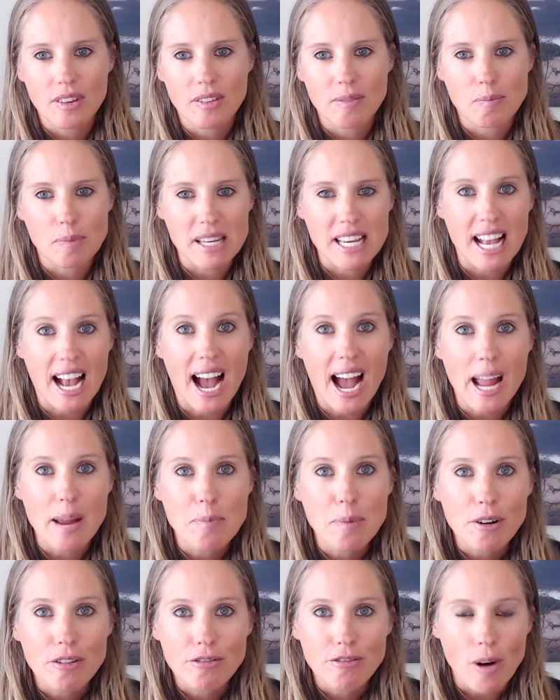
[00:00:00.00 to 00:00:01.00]
being
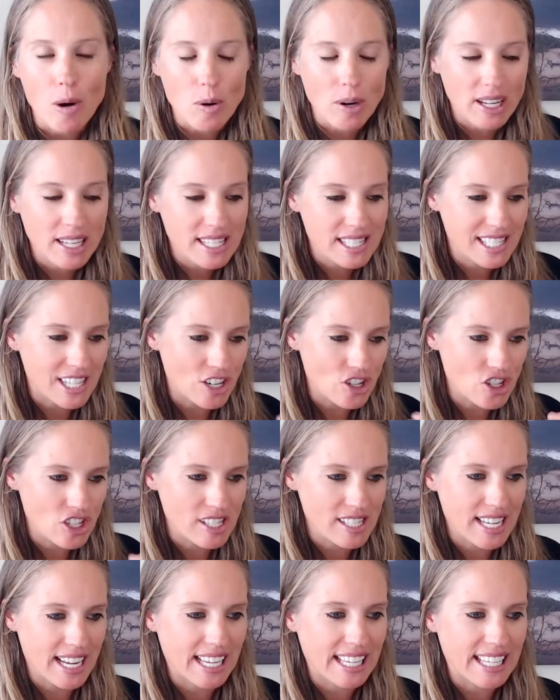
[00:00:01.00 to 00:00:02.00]
hyper focused on
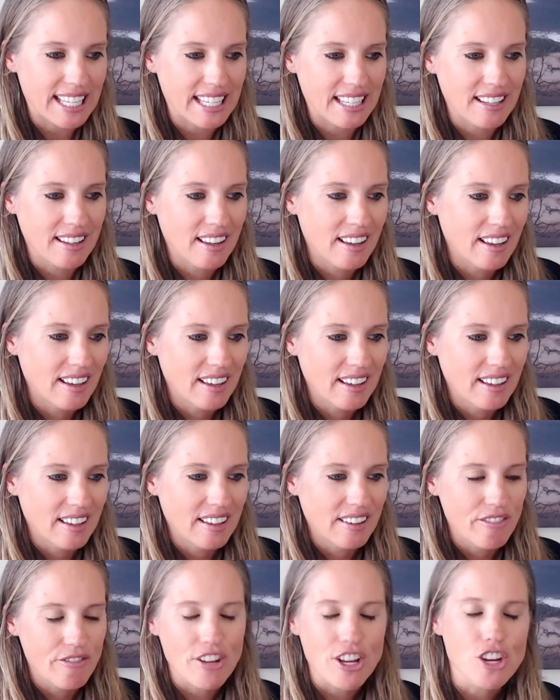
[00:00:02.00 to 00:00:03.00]
just
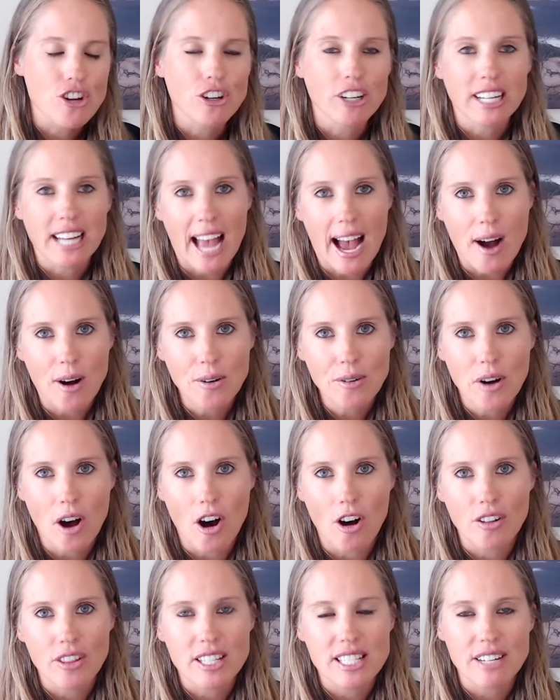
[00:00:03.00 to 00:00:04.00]
figuring out
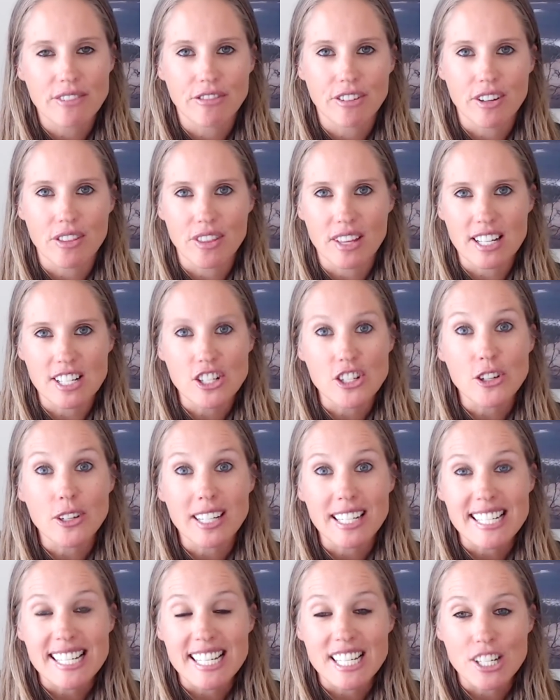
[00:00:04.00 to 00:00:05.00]
all the different things you
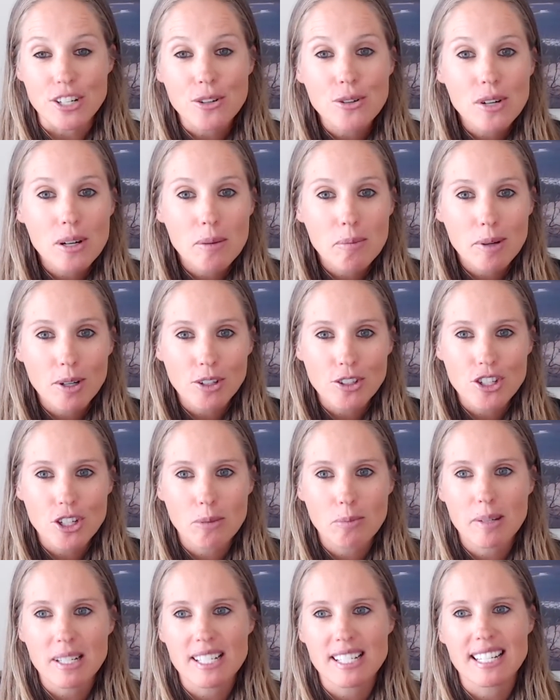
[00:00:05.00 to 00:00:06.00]
need to do to build your
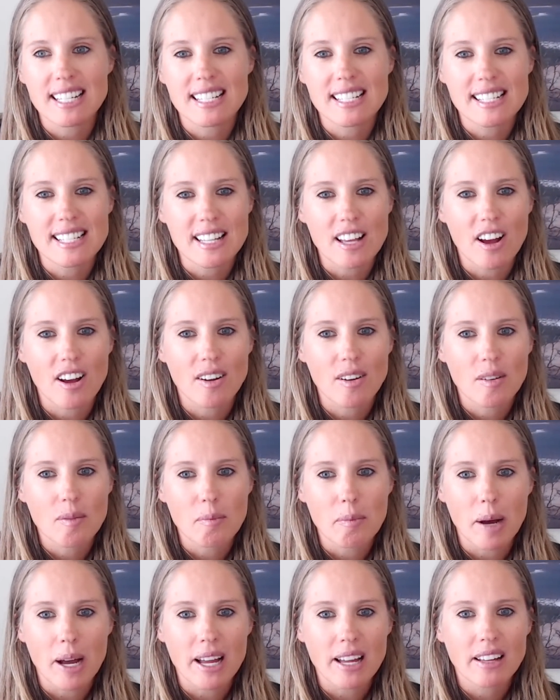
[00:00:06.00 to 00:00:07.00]
business.
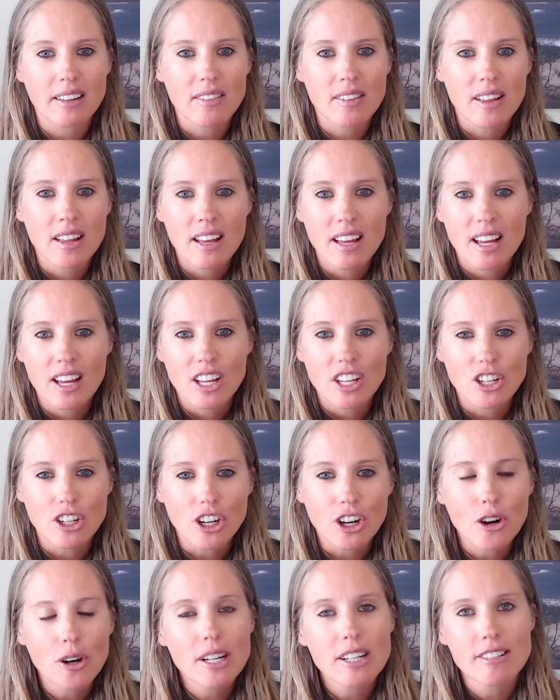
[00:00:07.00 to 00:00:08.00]
But you're
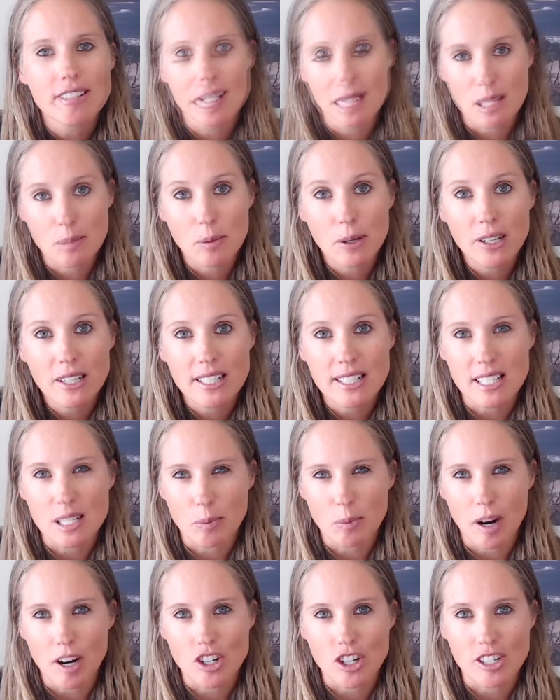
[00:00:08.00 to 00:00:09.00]
going to experience this
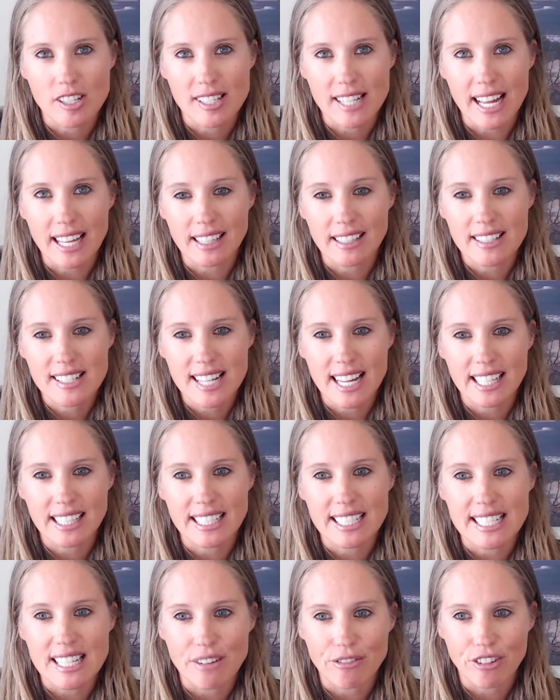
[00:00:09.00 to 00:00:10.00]
pressure
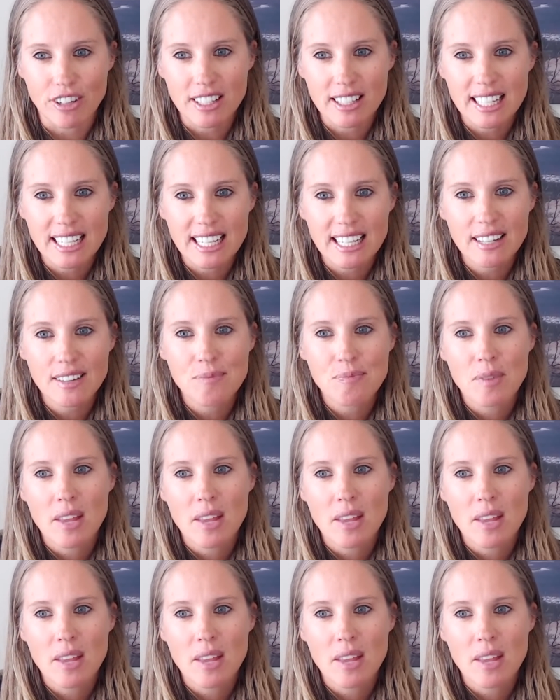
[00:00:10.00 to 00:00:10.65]
slightly differently.